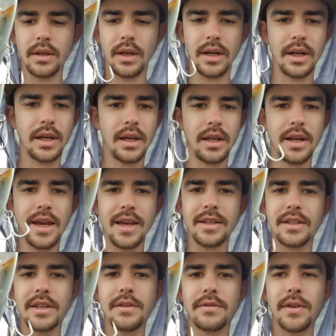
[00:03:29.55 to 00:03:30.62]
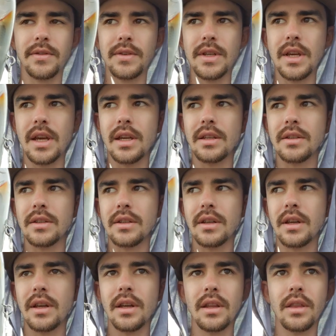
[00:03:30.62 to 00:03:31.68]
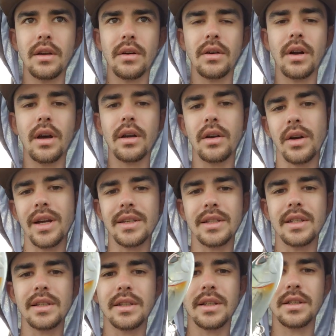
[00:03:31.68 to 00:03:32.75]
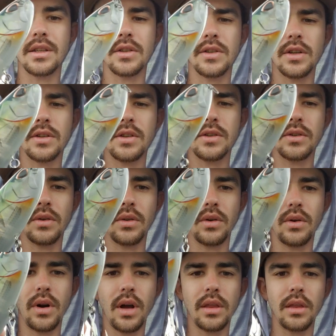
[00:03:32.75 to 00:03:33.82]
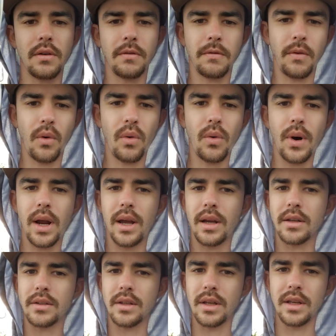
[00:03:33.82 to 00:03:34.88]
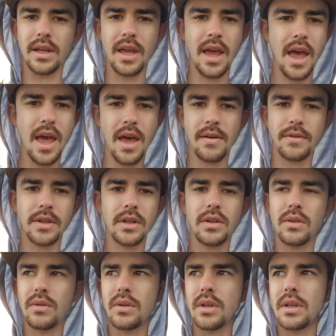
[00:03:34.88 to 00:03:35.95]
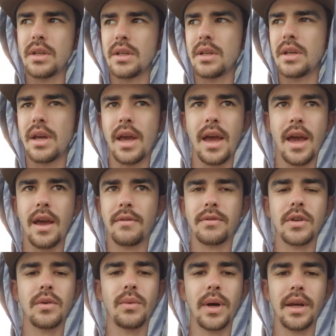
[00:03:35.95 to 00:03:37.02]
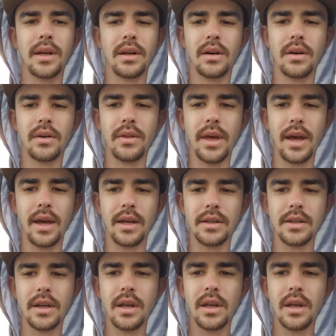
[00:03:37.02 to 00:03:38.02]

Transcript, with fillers: And again, ST58, they're not your ST66s, so they're not the 4X, like hefty duty, hefty weight and all that.